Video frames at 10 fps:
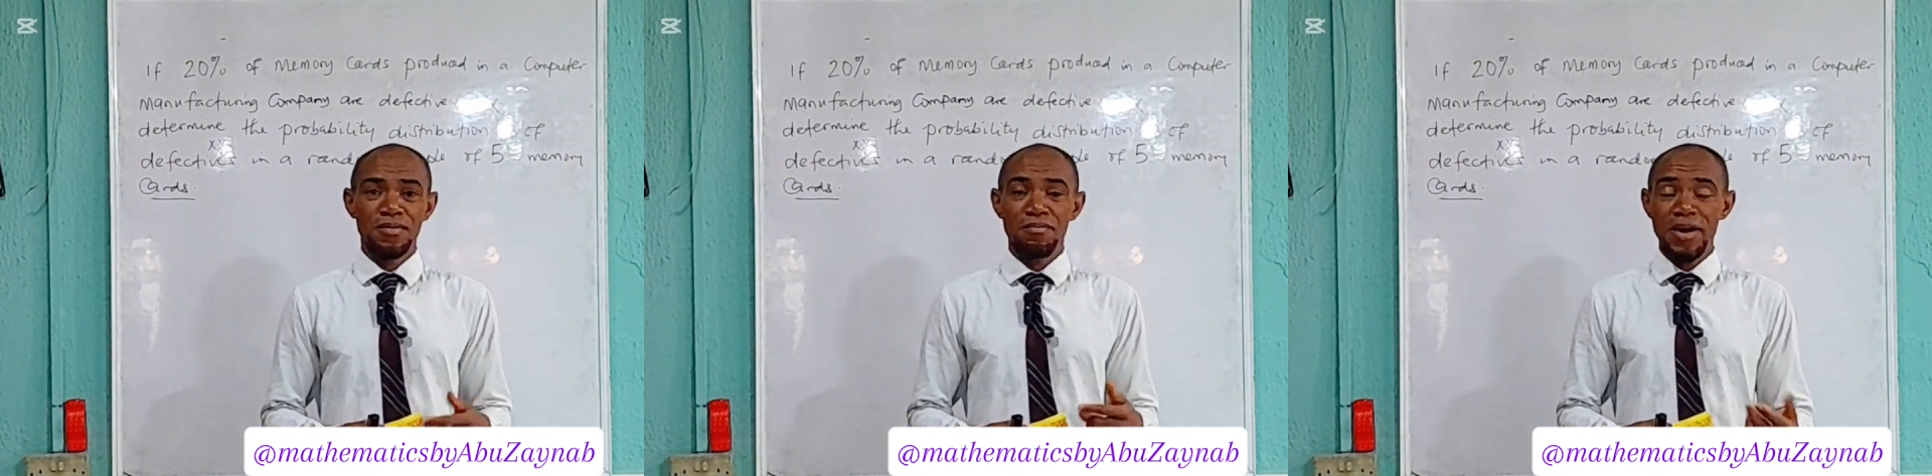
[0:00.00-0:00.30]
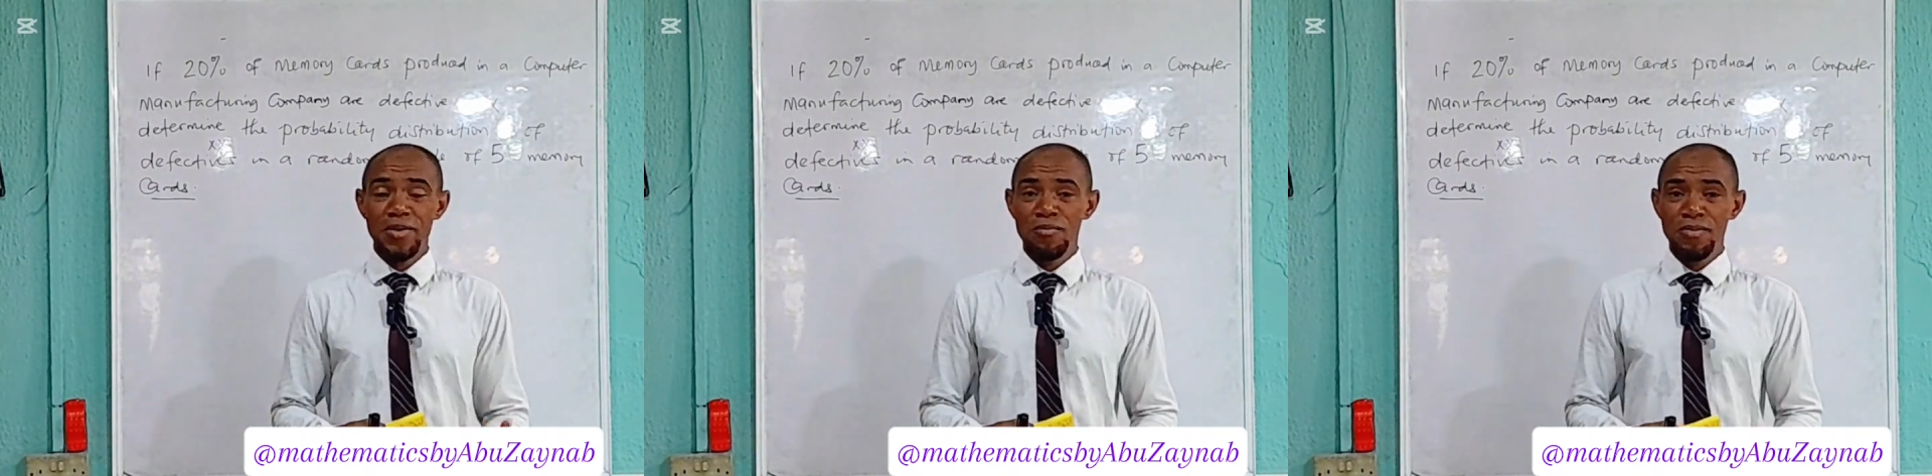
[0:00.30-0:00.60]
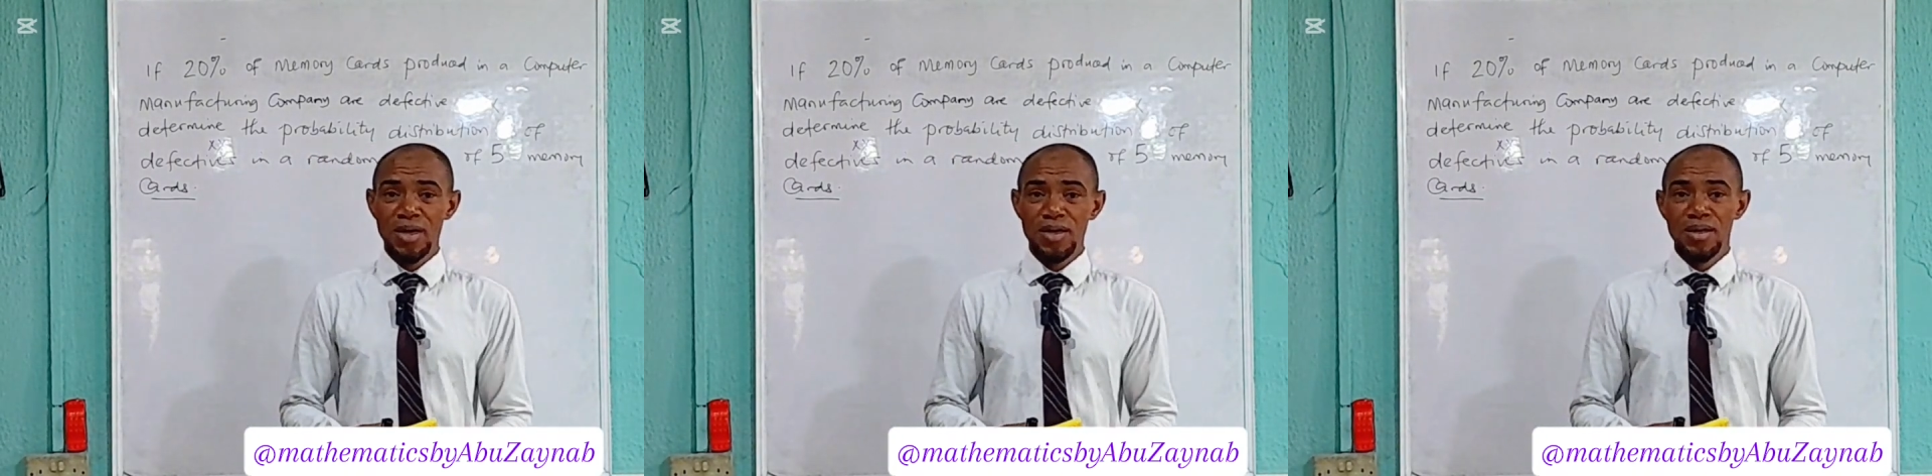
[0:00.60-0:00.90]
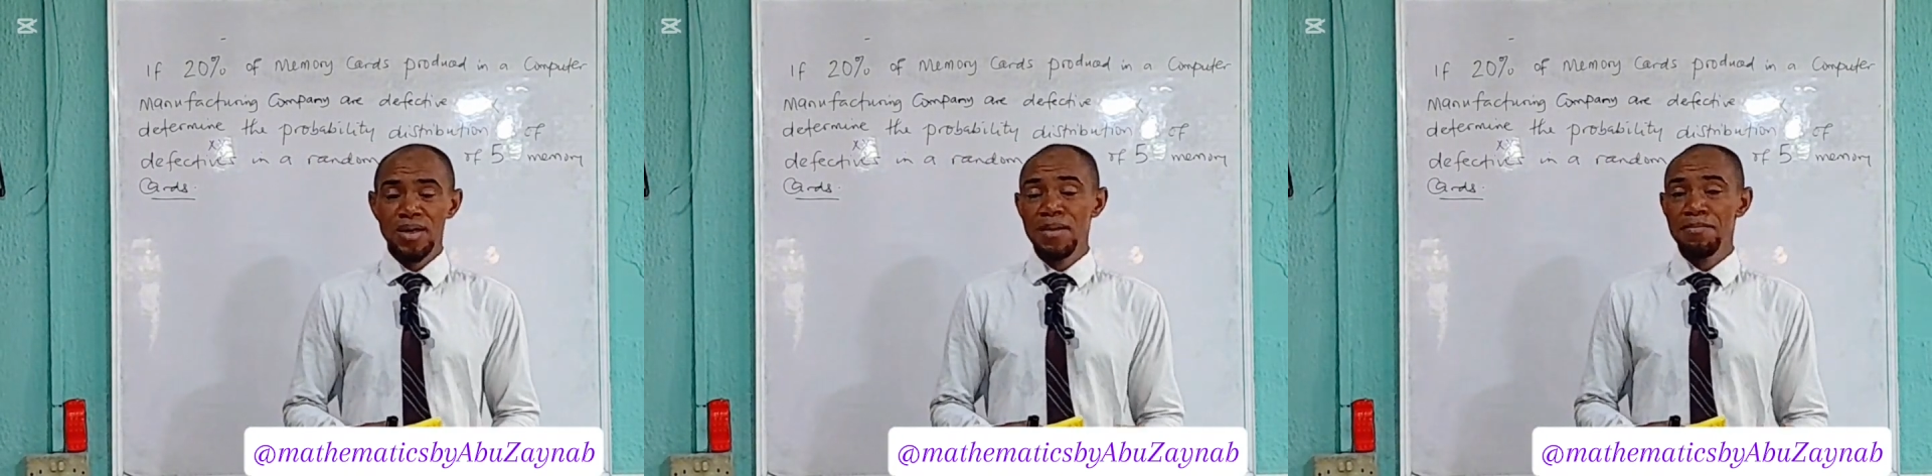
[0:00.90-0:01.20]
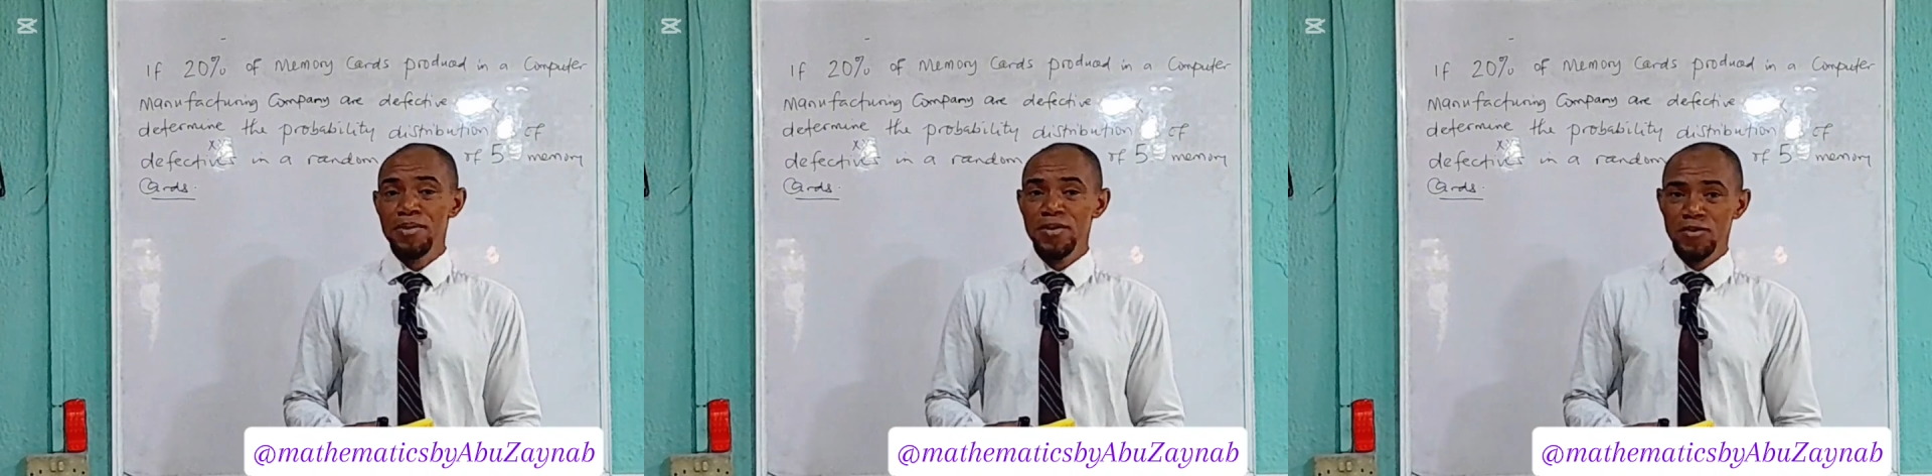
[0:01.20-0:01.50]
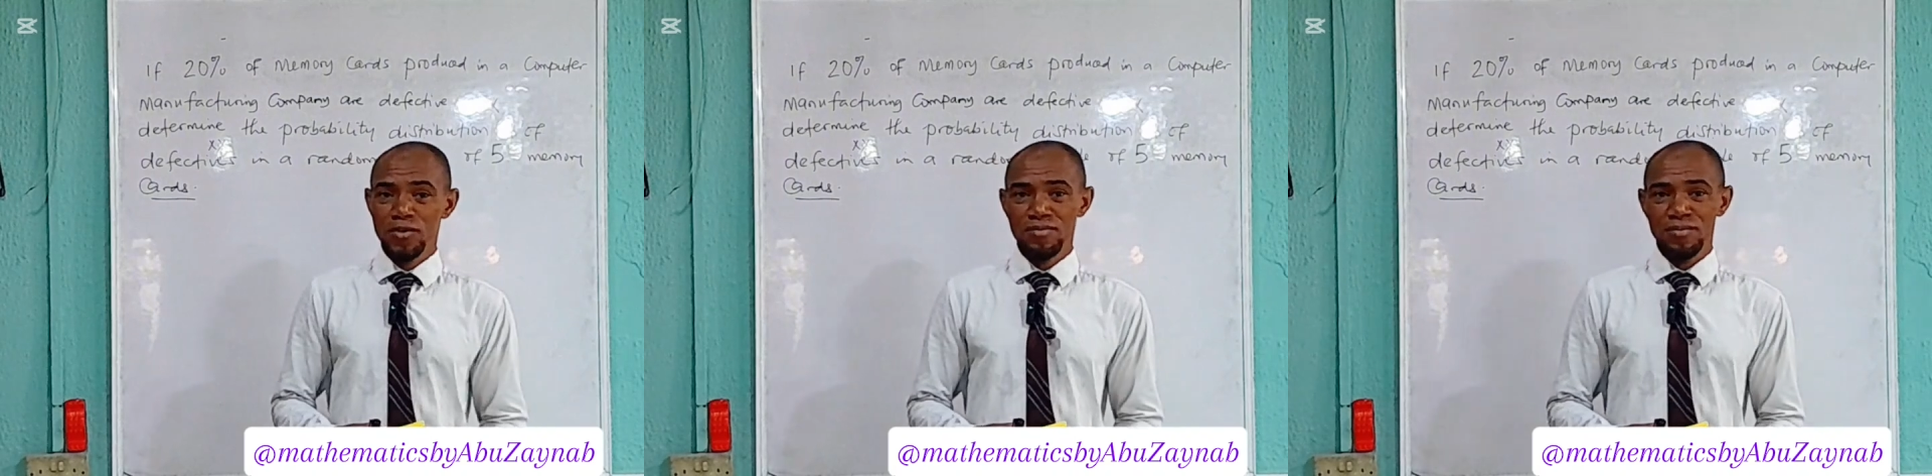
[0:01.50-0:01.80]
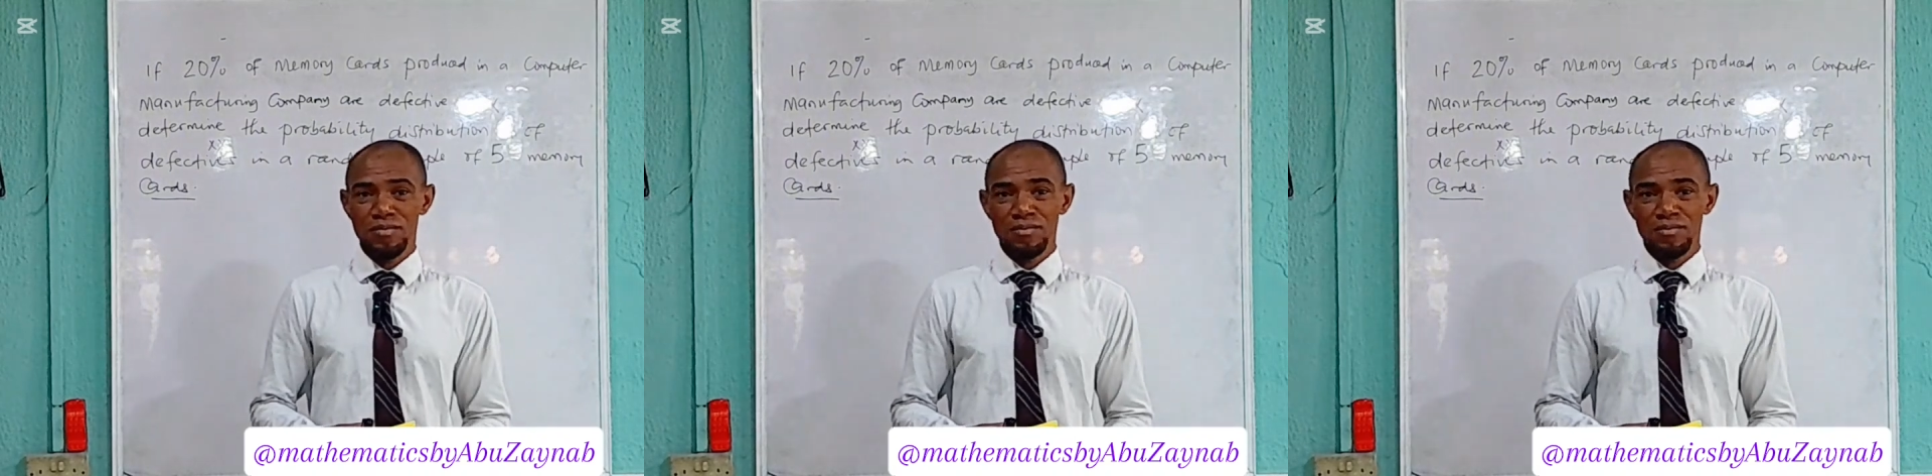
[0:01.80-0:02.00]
binomial, and Poisson.